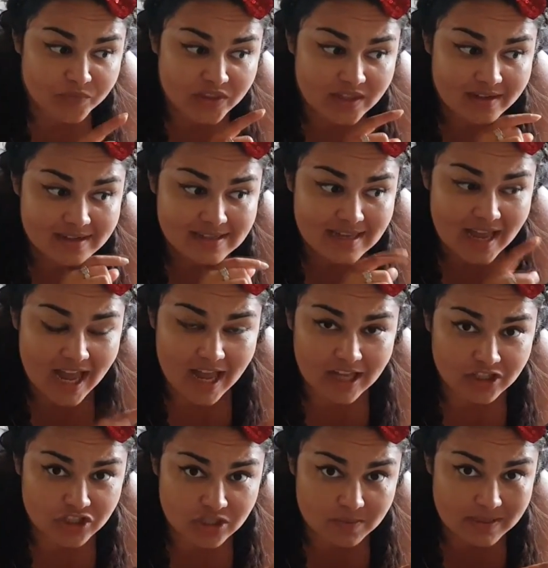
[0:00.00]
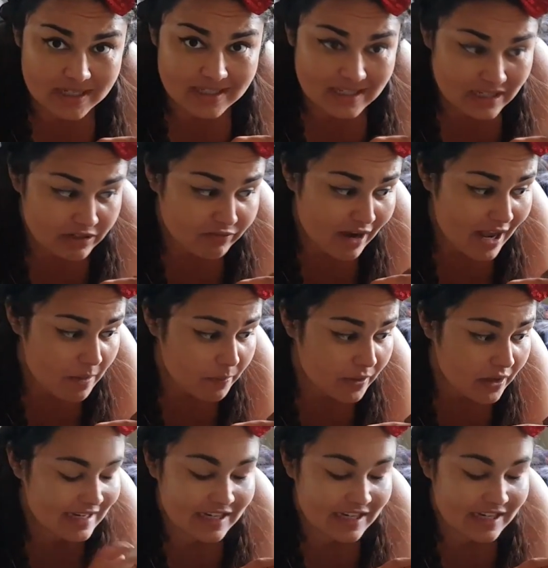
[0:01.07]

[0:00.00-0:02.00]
there's LGBT rep.